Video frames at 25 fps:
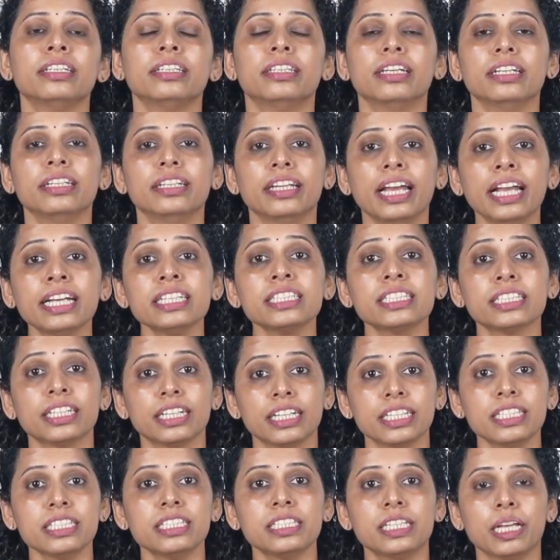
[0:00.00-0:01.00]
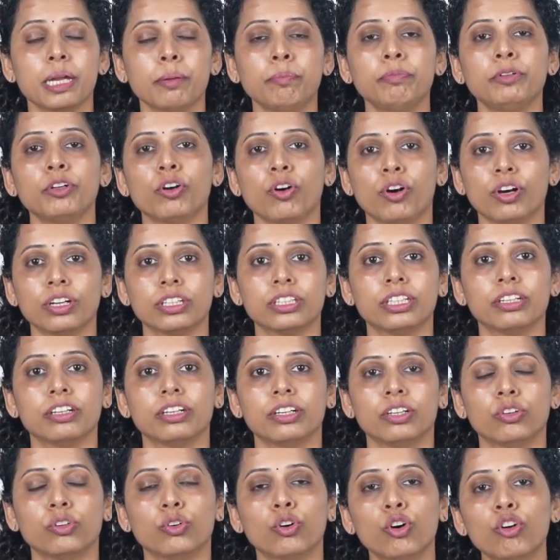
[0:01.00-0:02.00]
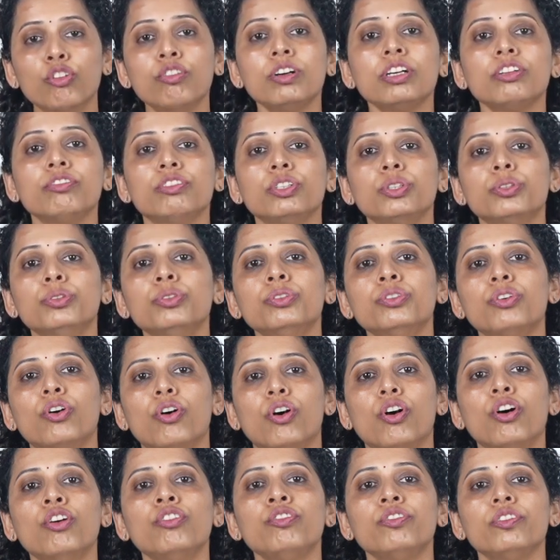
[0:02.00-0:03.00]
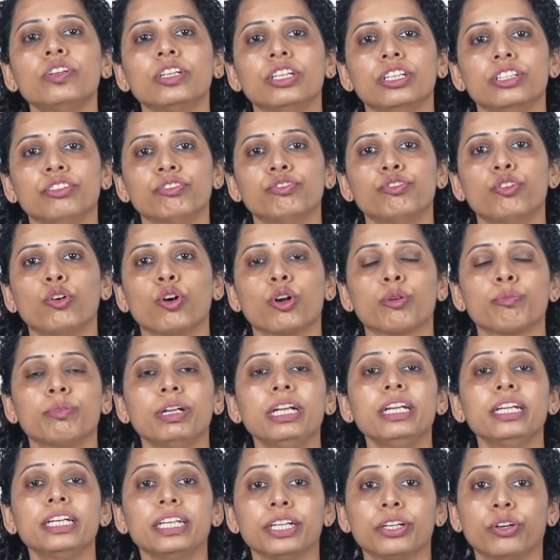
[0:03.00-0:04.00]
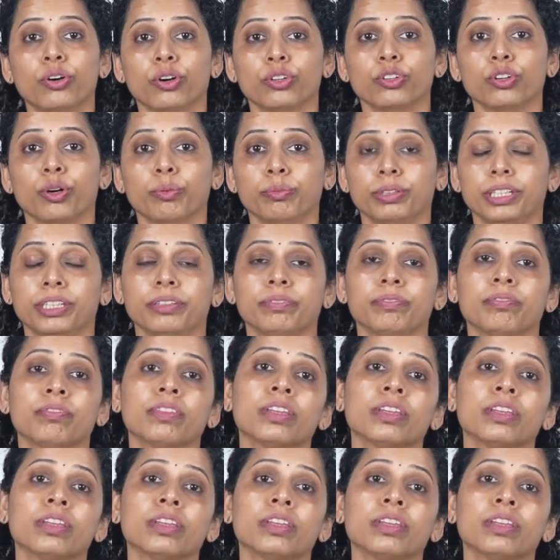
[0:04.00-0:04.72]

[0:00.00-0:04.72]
the next concept or the overview of informal economy.